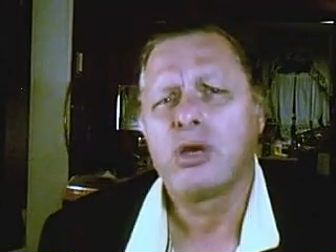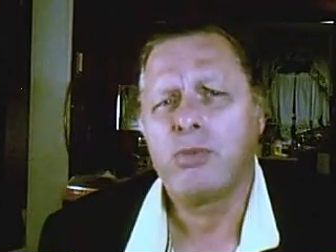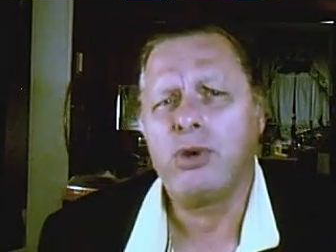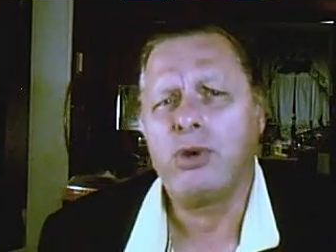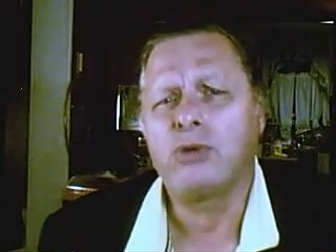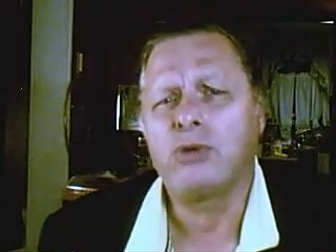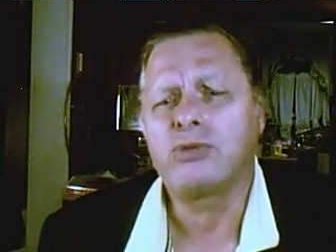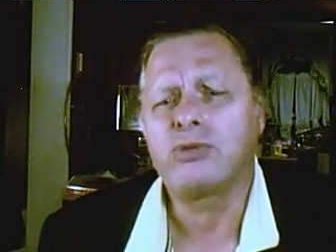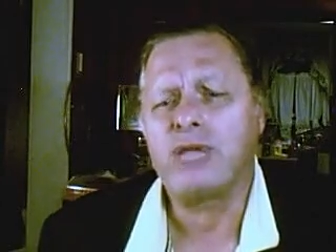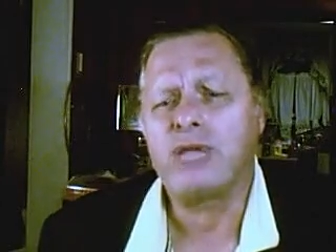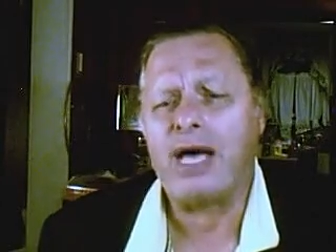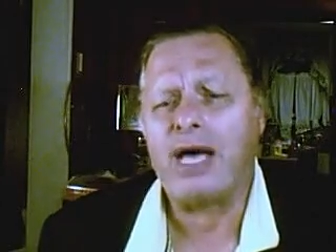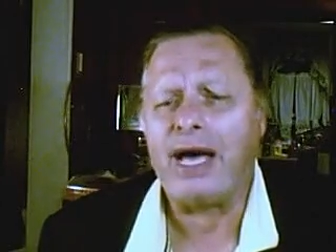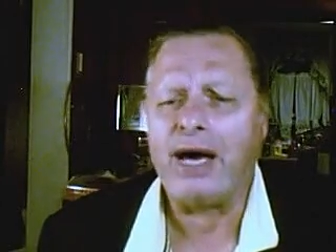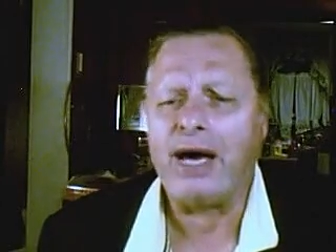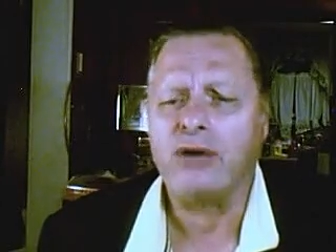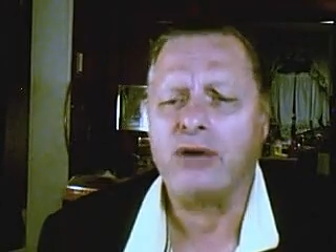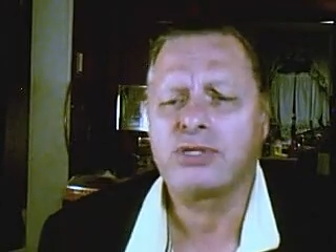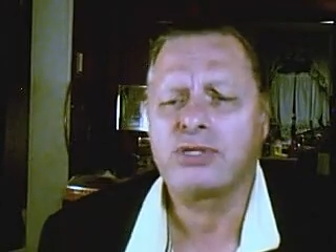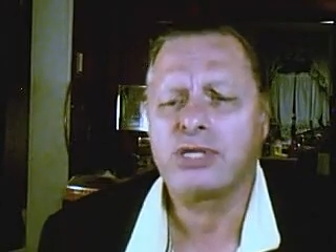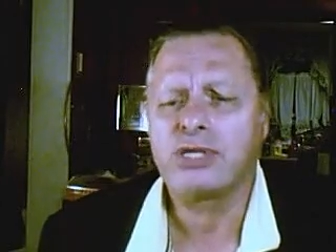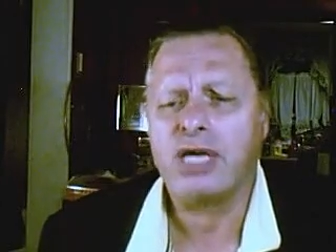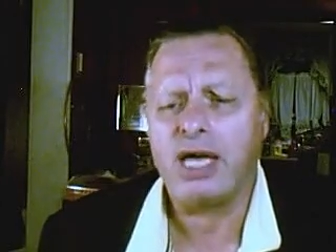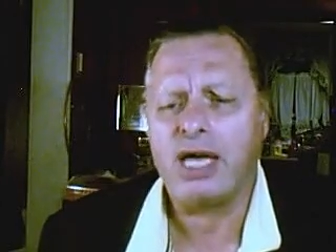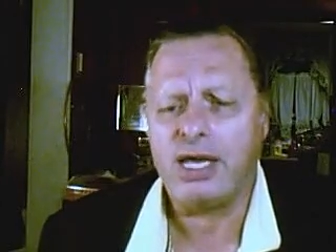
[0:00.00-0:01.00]
both the
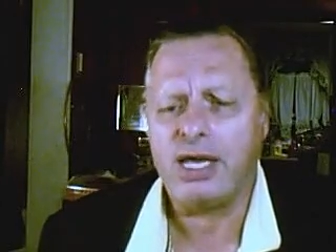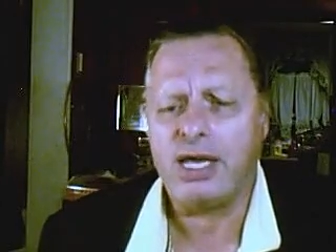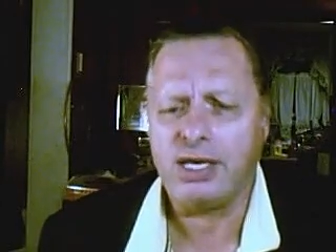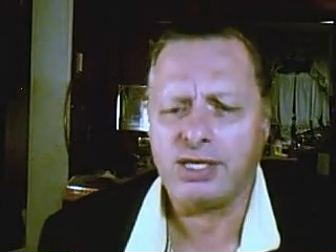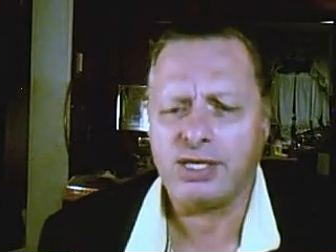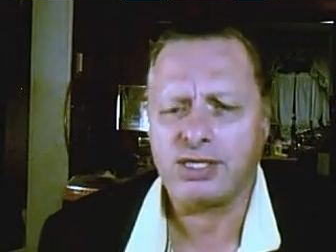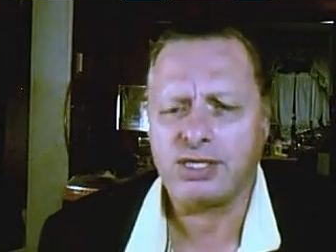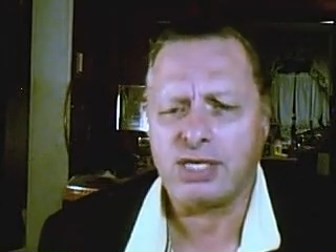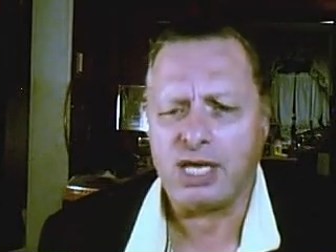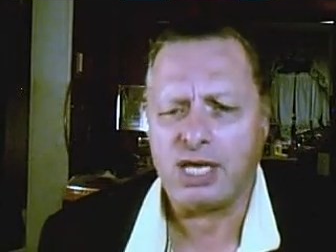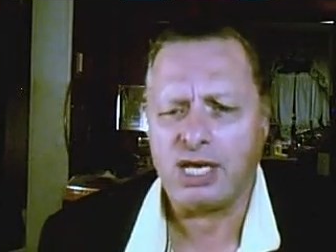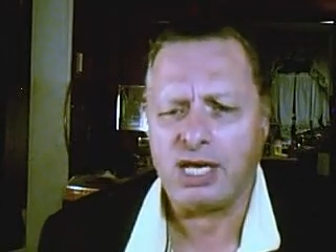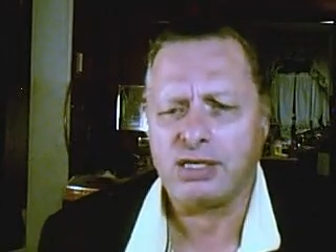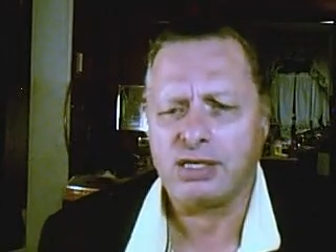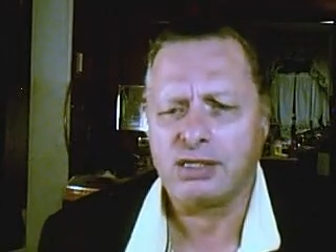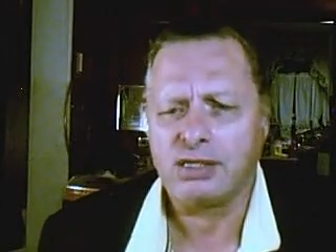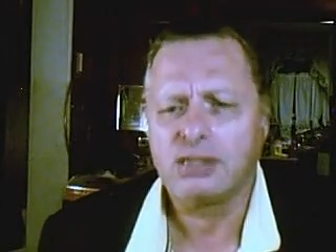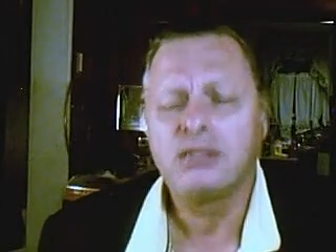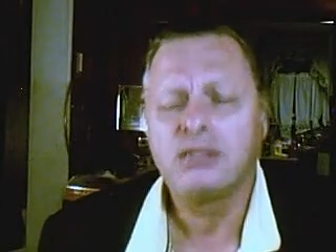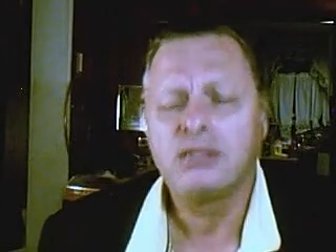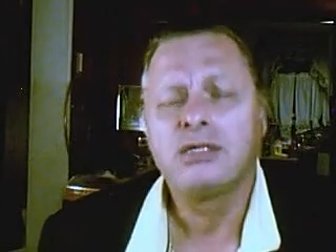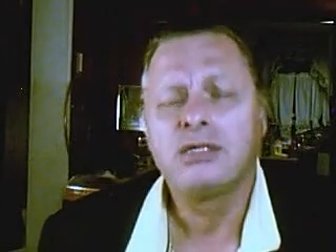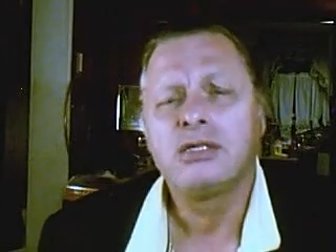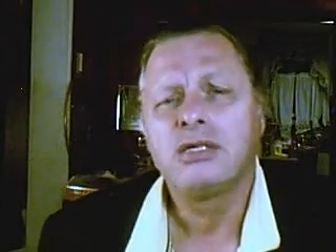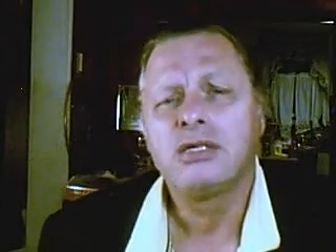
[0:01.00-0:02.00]
House and the Senate.
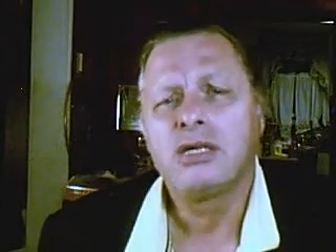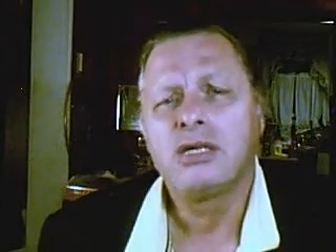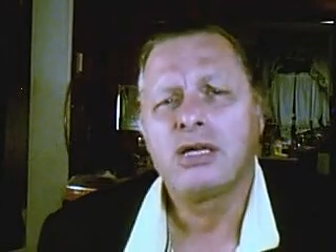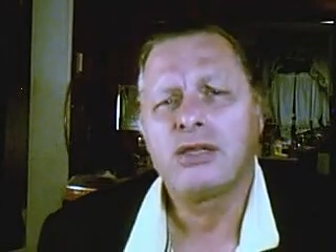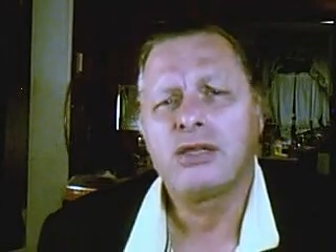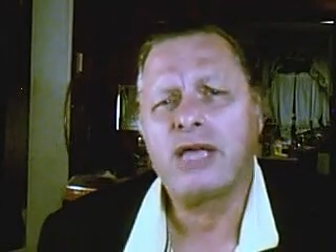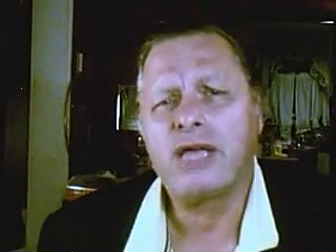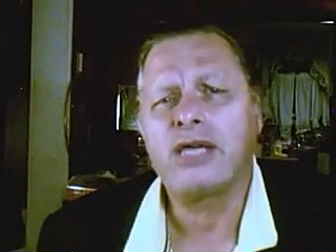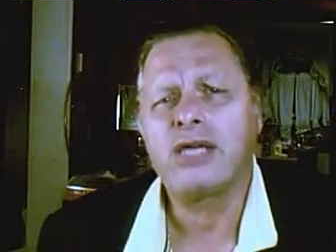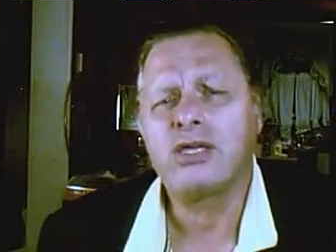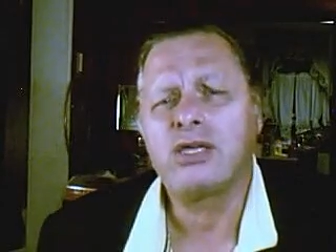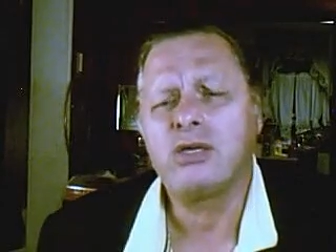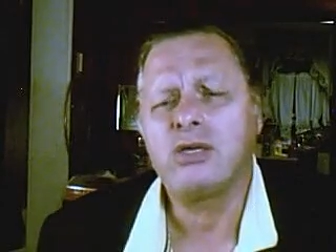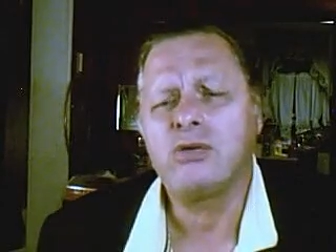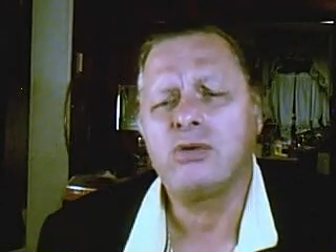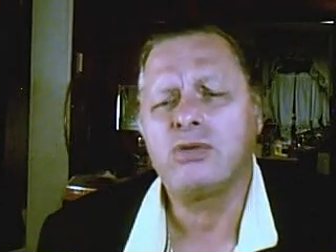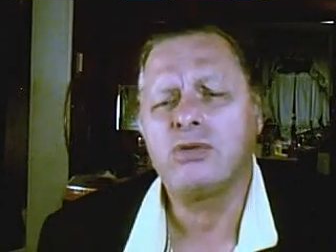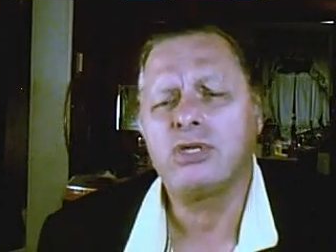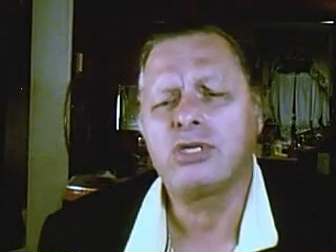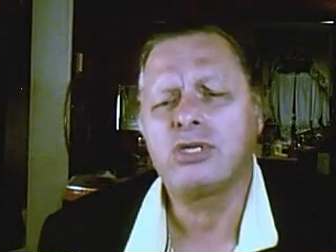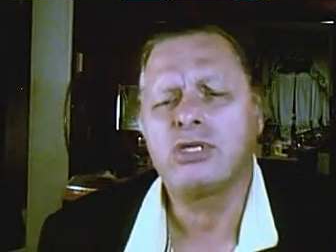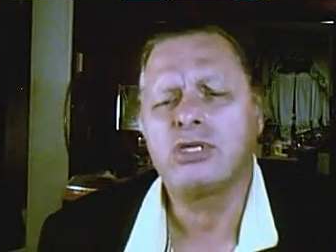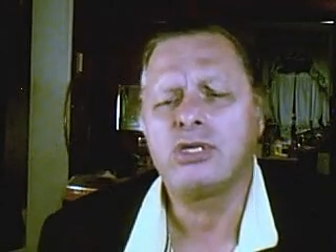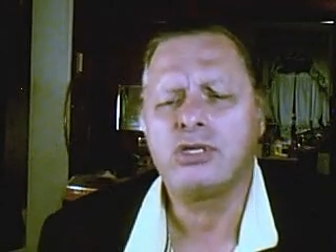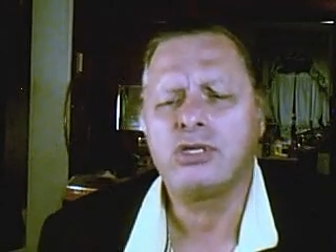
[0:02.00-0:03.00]
Thank you.
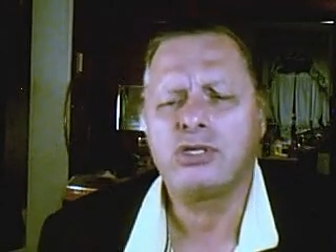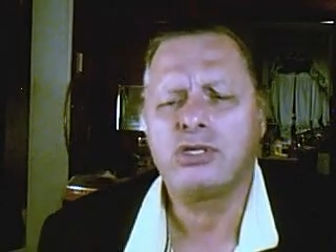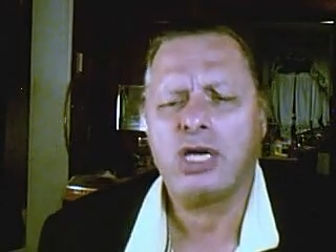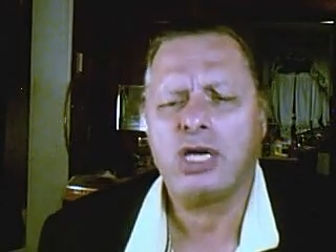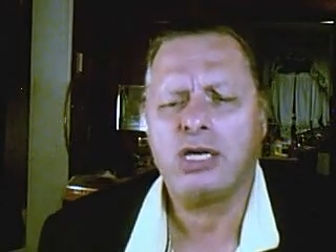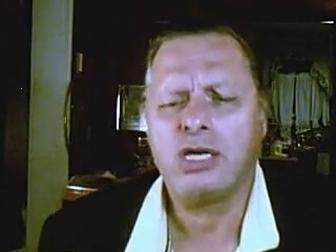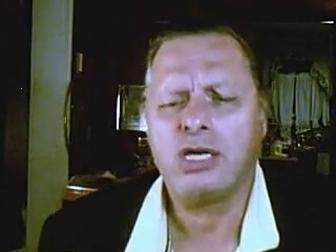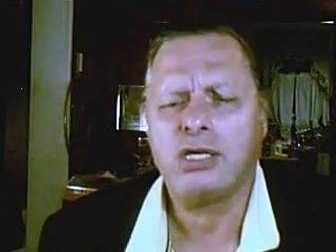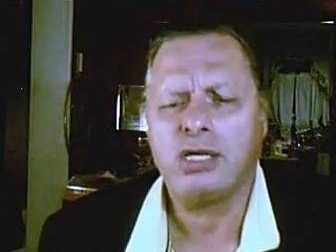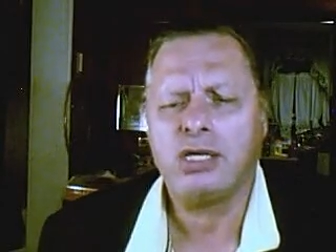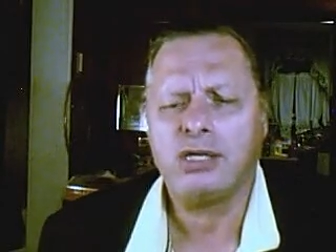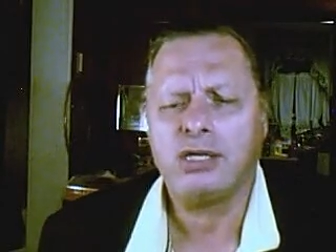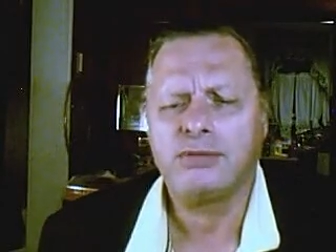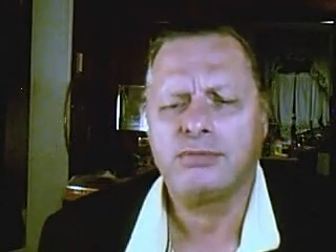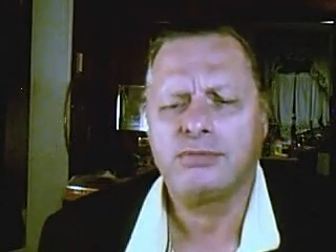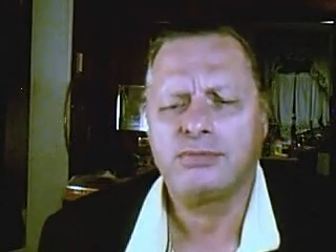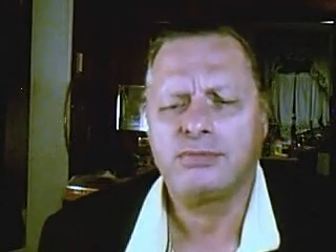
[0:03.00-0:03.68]
This is J D